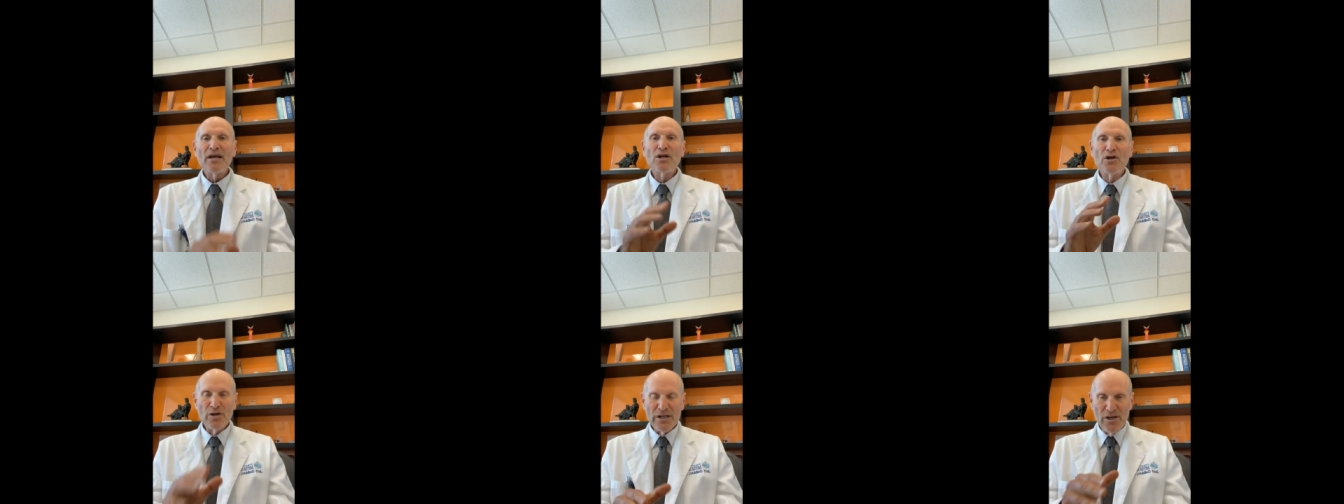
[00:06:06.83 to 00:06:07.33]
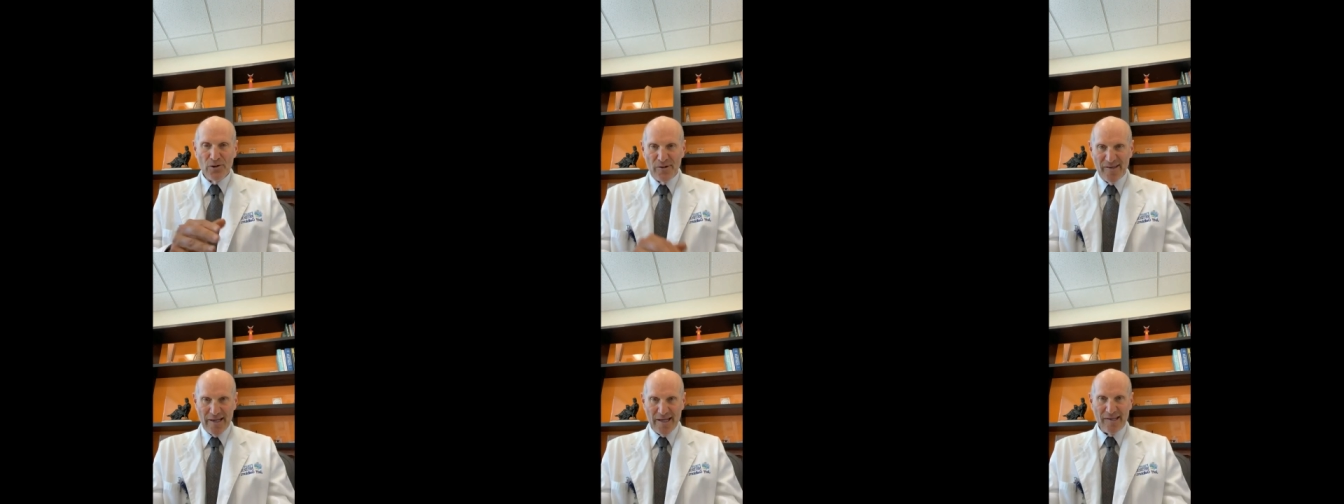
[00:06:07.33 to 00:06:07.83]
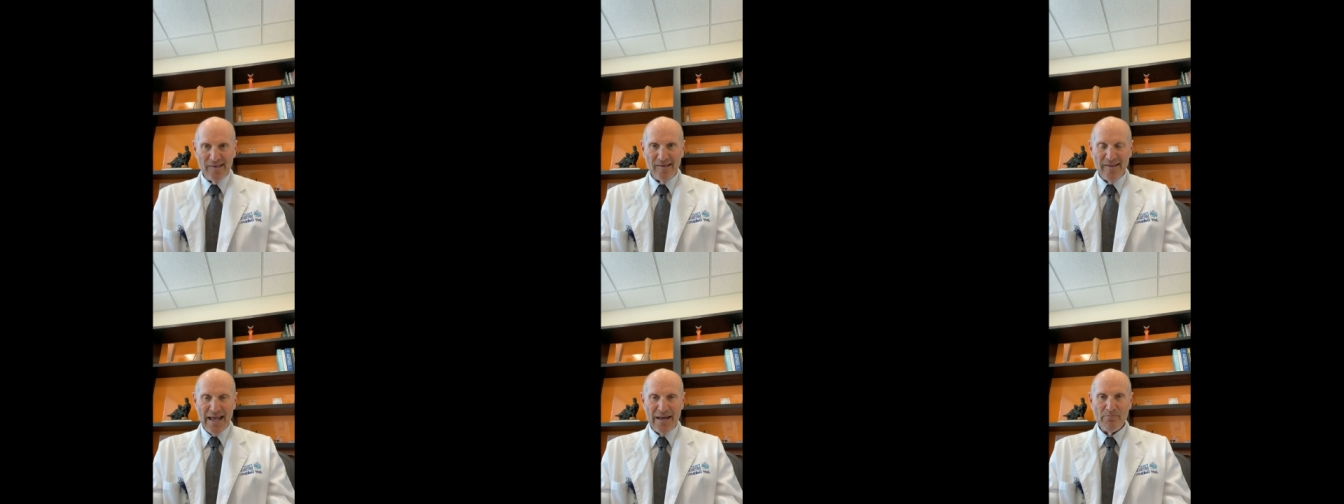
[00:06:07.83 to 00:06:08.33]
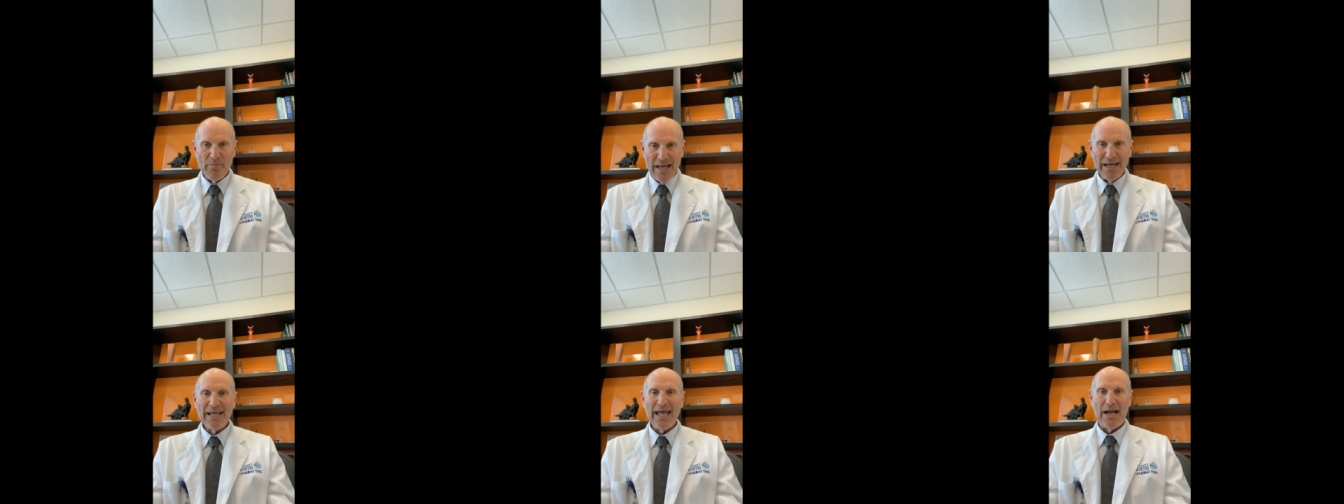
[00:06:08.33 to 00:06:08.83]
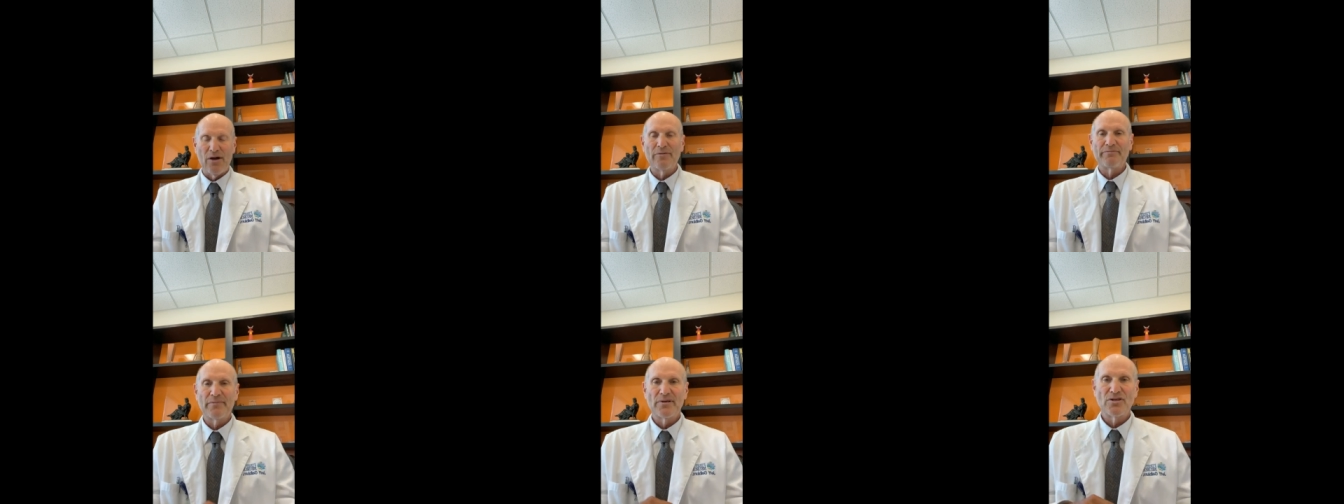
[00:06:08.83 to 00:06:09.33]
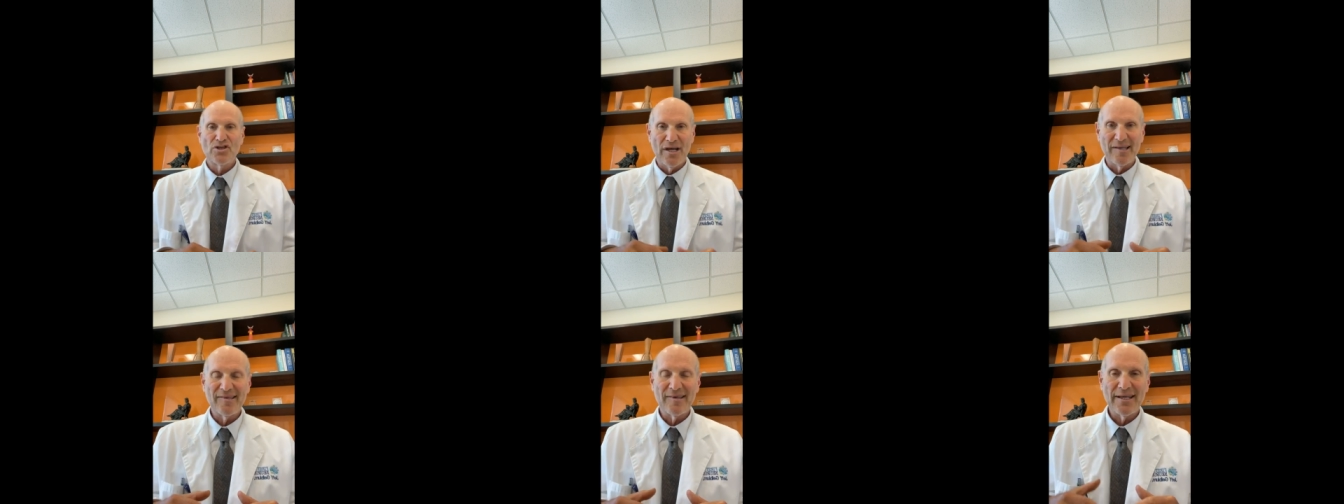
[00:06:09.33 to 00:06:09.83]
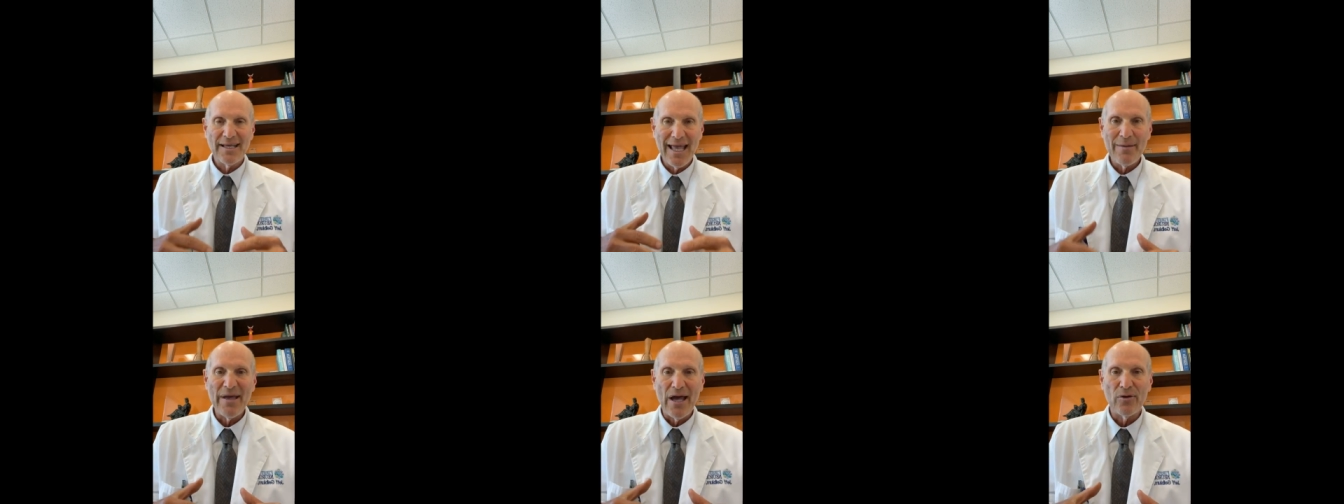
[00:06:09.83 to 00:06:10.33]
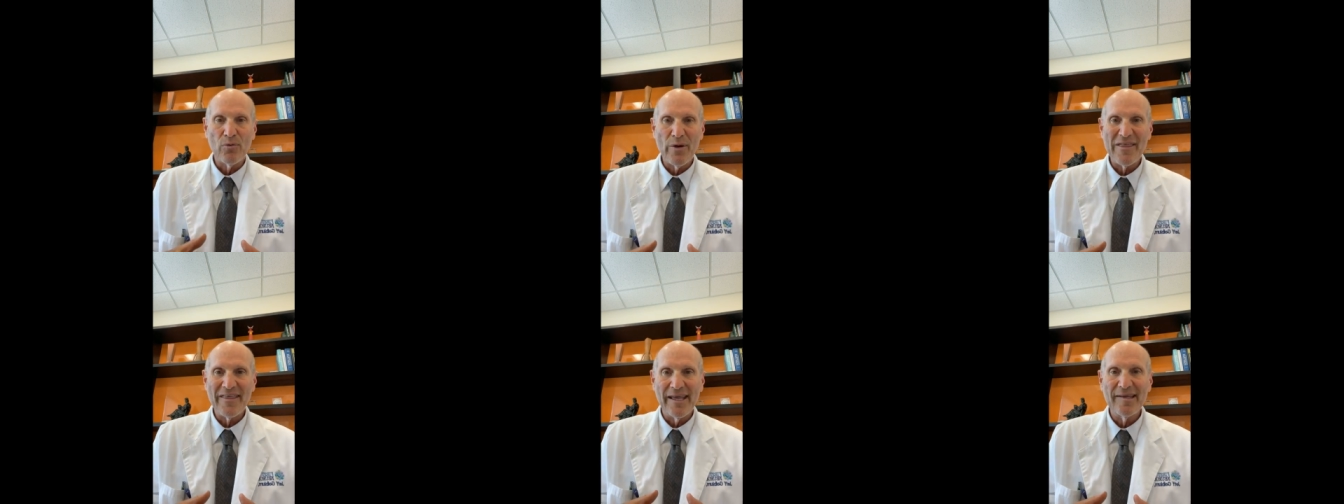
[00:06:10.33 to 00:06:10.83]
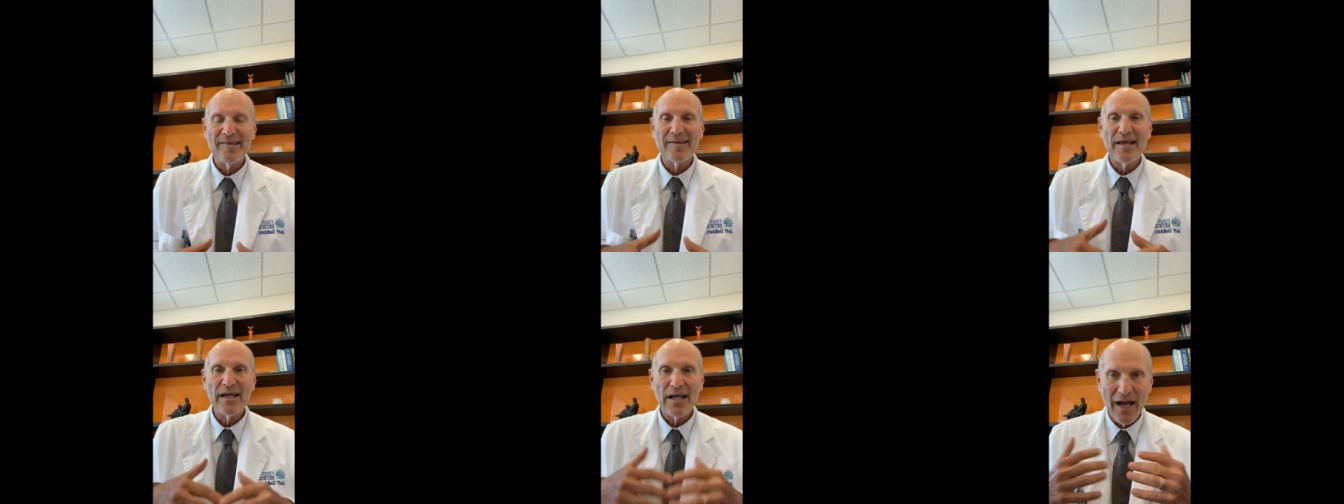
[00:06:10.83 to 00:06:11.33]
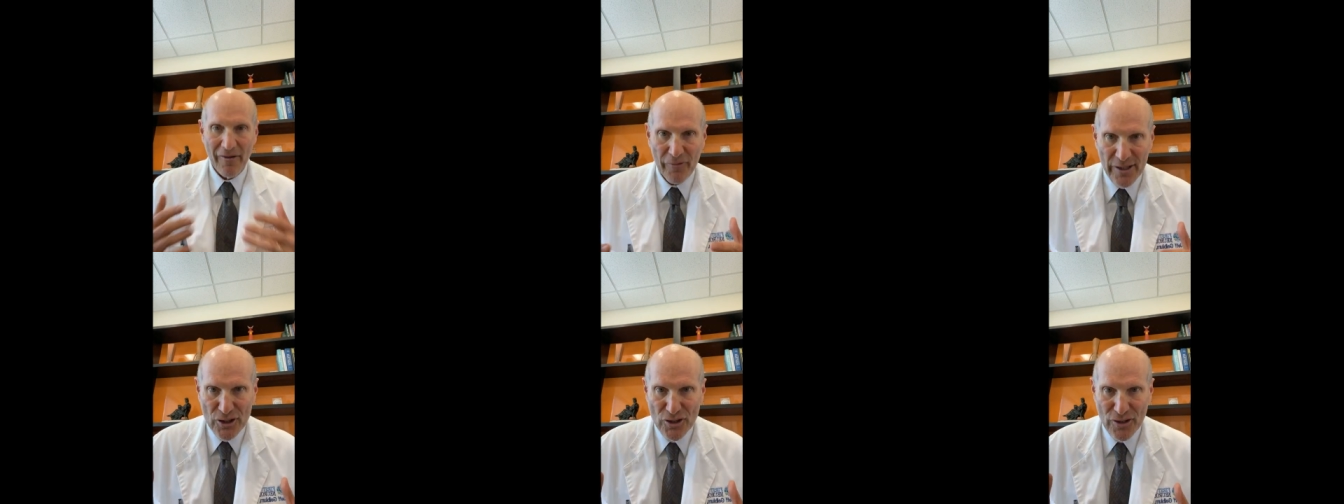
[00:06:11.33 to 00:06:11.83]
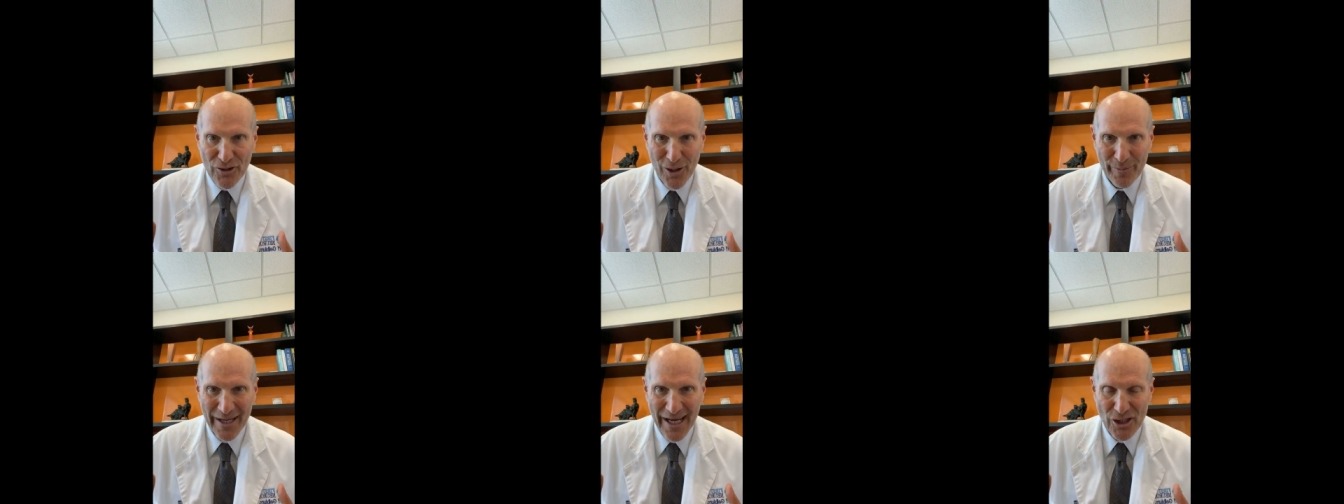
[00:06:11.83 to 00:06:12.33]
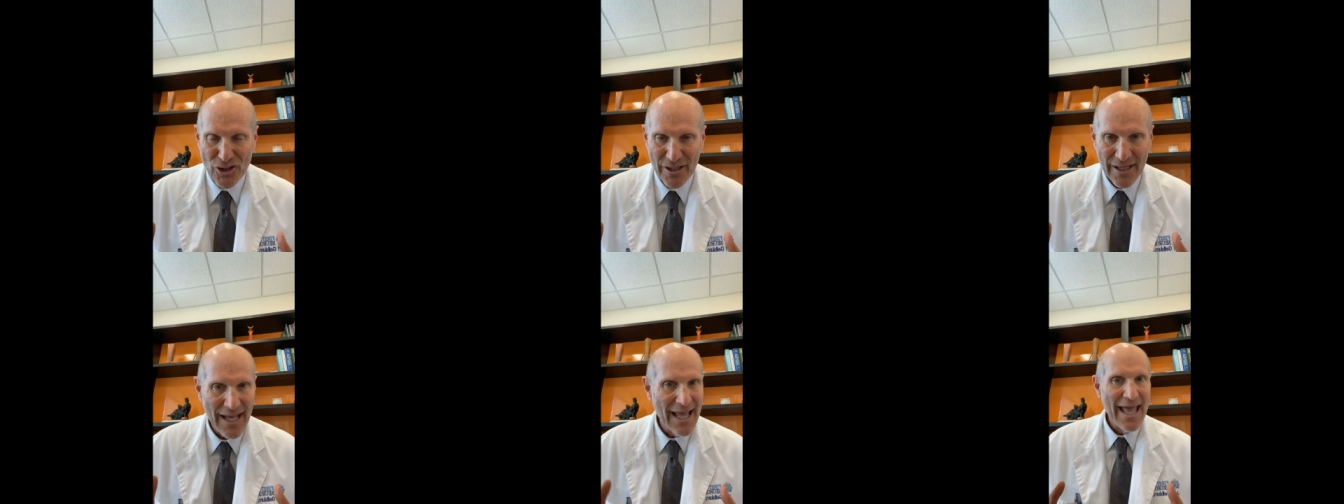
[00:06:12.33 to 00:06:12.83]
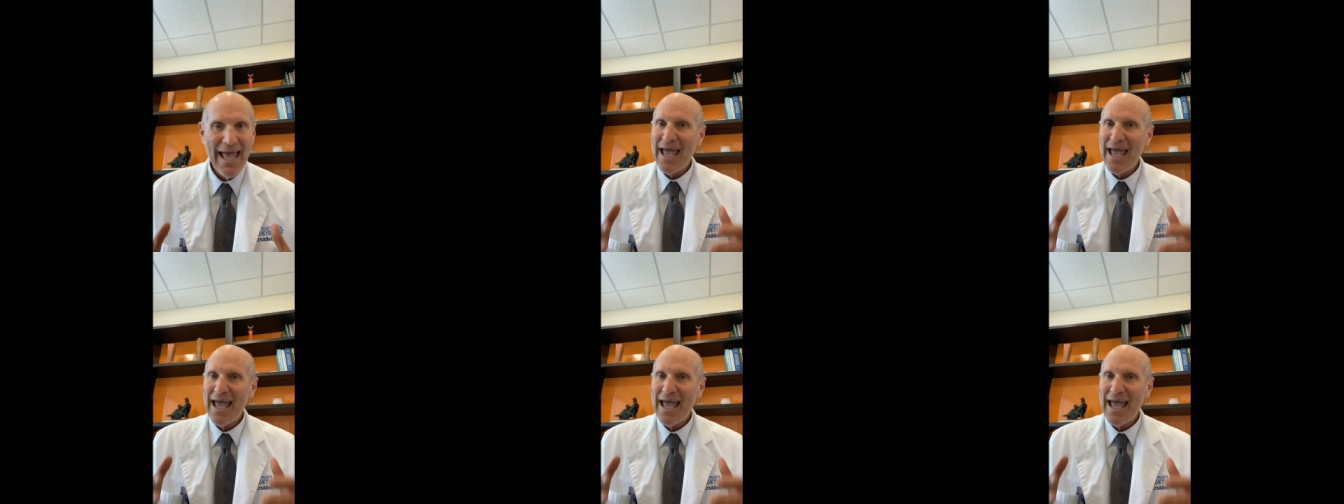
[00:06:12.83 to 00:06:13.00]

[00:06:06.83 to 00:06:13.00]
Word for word: The good news is that Medicare just came out with its coverage determination.